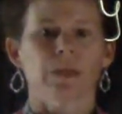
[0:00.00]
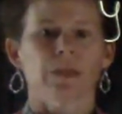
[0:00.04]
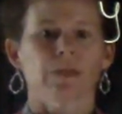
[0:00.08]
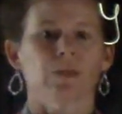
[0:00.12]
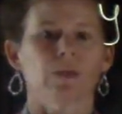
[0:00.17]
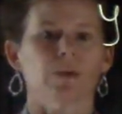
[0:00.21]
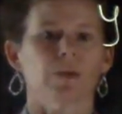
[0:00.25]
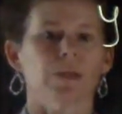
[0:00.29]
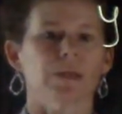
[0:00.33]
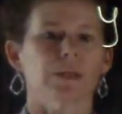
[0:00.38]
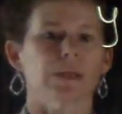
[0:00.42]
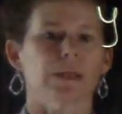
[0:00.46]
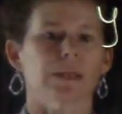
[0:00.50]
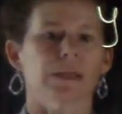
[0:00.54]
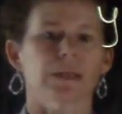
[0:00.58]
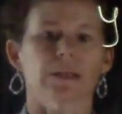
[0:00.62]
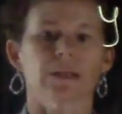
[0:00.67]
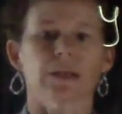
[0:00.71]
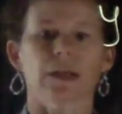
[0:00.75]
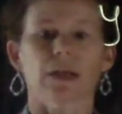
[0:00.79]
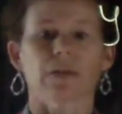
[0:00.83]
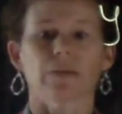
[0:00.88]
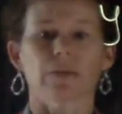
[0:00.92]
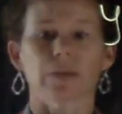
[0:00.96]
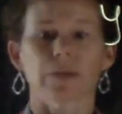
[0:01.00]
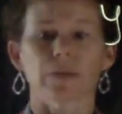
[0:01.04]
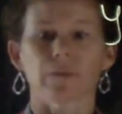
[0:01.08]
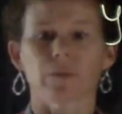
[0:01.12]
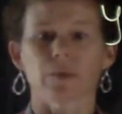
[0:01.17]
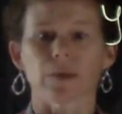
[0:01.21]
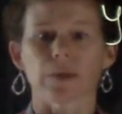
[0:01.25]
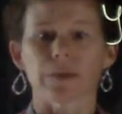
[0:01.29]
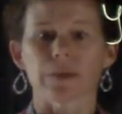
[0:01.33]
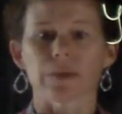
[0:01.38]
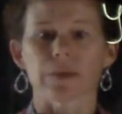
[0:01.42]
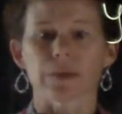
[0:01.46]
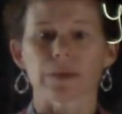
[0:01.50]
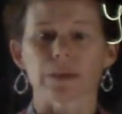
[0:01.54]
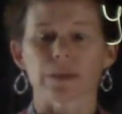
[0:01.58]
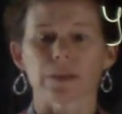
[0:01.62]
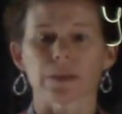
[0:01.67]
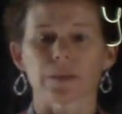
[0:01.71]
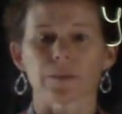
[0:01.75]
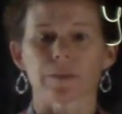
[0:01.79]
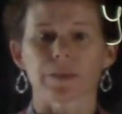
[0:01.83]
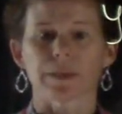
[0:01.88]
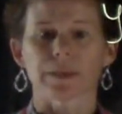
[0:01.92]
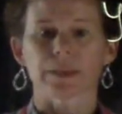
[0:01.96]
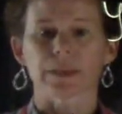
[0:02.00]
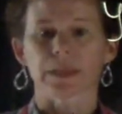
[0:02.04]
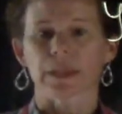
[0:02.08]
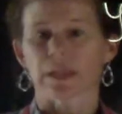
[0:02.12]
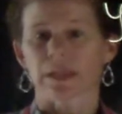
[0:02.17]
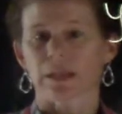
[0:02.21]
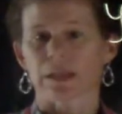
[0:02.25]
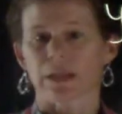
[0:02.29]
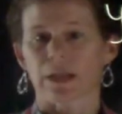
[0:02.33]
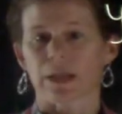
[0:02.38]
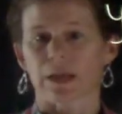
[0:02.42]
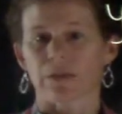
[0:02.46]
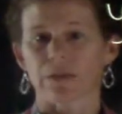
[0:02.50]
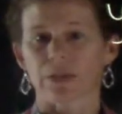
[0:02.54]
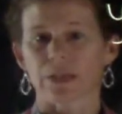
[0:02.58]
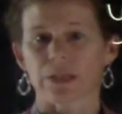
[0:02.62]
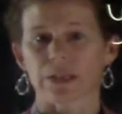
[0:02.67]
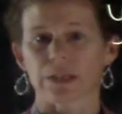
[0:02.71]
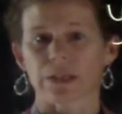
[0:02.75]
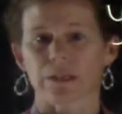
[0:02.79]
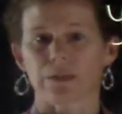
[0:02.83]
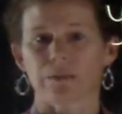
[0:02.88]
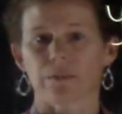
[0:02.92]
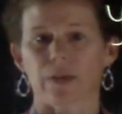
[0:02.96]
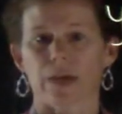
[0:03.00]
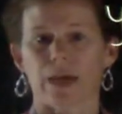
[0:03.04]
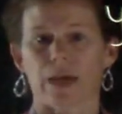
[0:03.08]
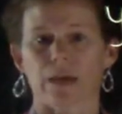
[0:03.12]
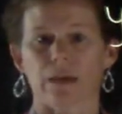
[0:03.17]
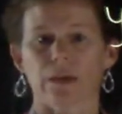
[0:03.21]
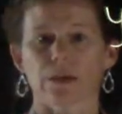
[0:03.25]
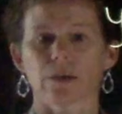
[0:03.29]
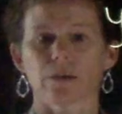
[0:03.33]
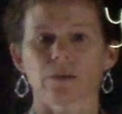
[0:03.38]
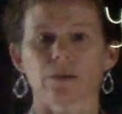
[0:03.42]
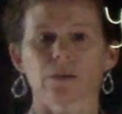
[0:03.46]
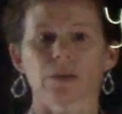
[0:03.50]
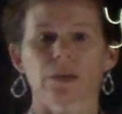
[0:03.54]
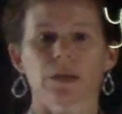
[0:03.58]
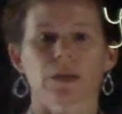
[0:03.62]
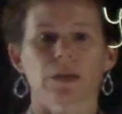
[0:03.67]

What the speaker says: Notice I didn't have any parentheses because I didn't have a c value.